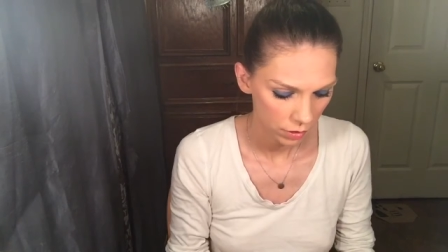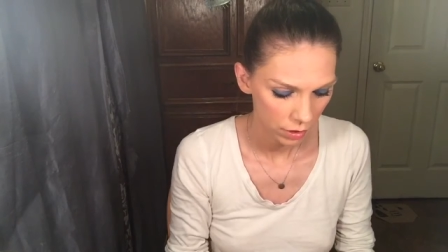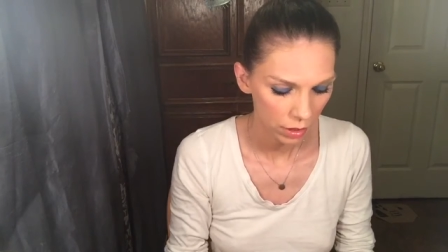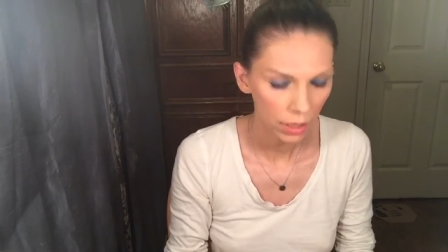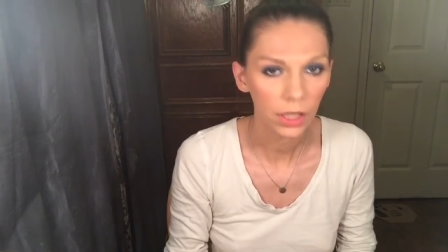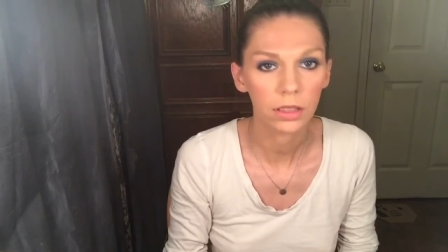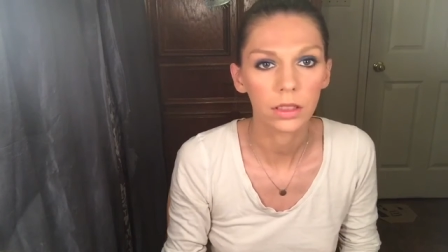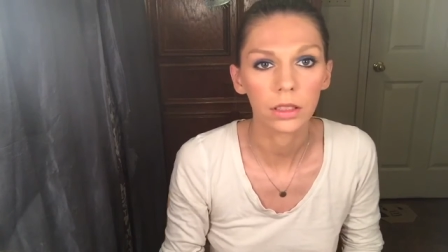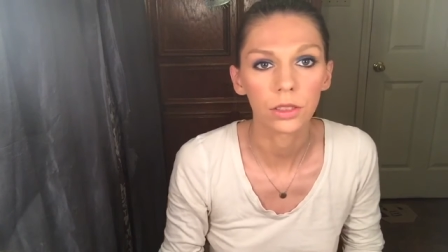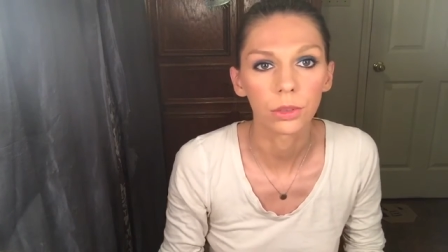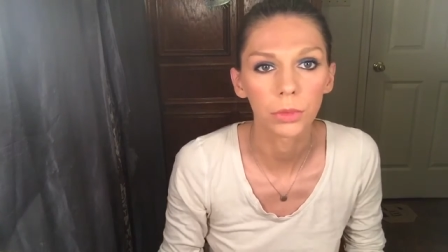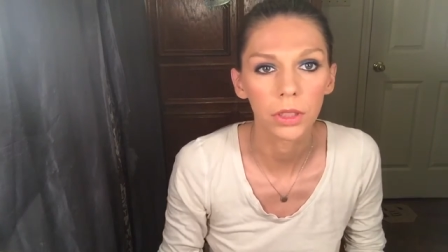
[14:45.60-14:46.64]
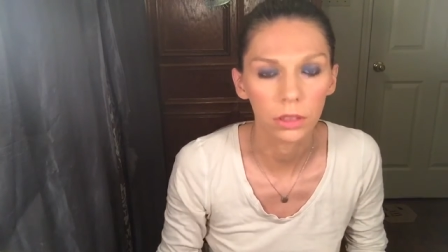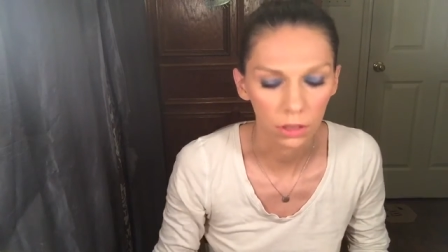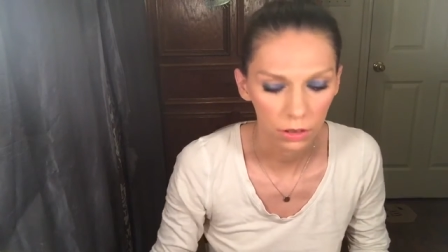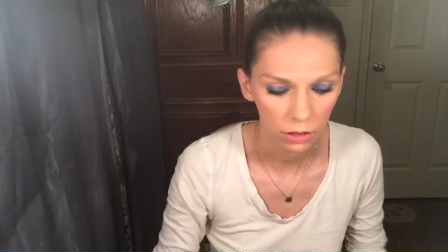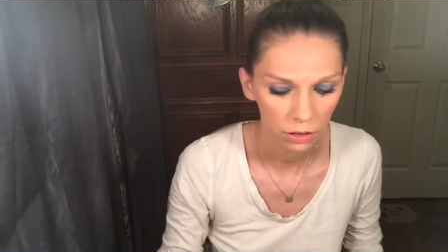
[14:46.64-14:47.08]
don't think I stuck too much
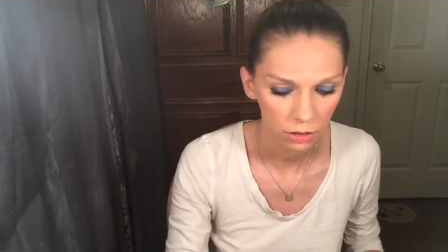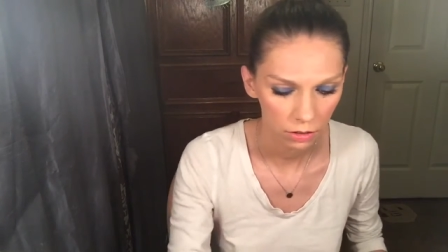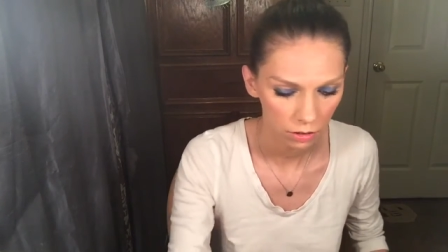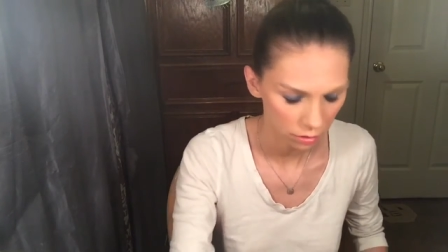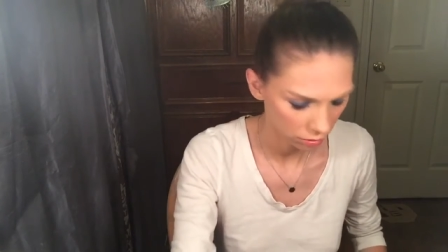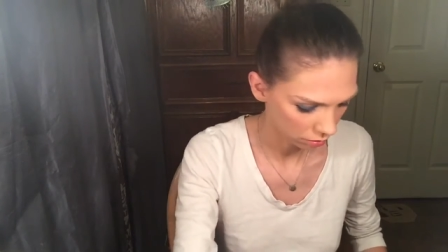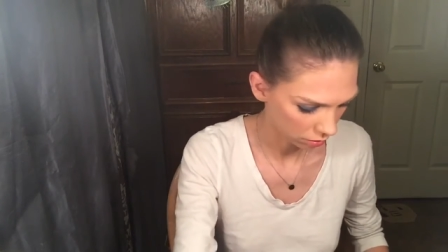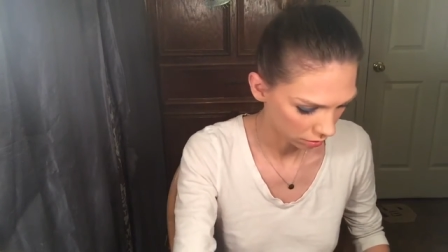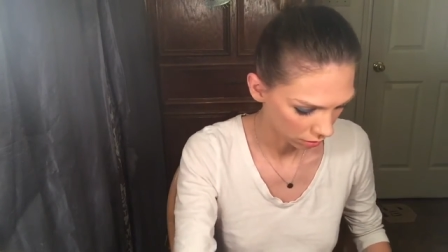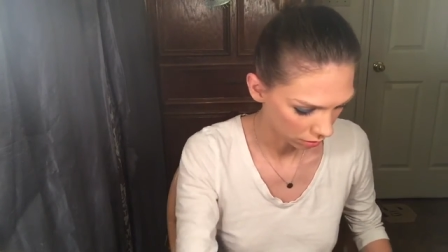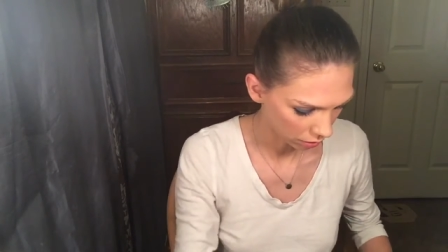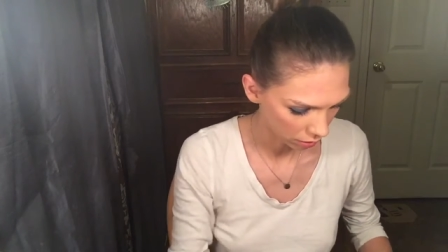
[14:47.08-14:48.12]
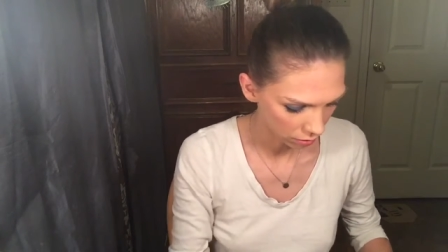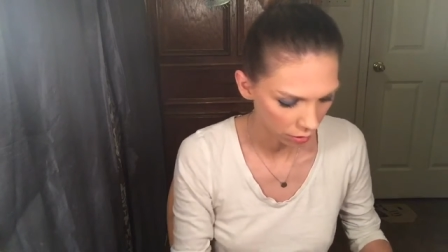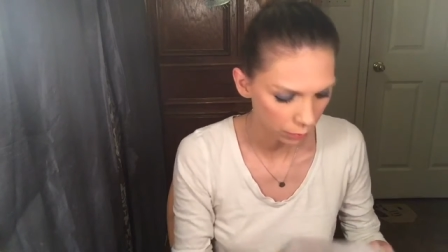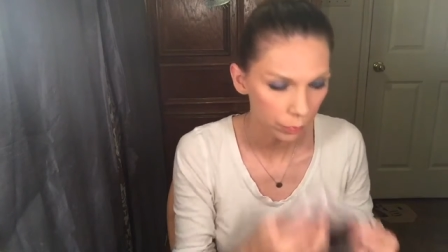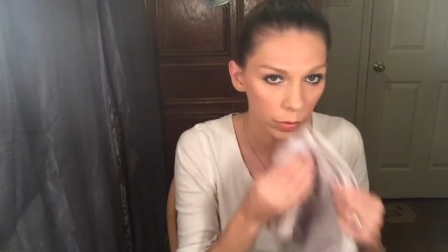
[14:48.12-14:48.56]
on. Yeah, I think so.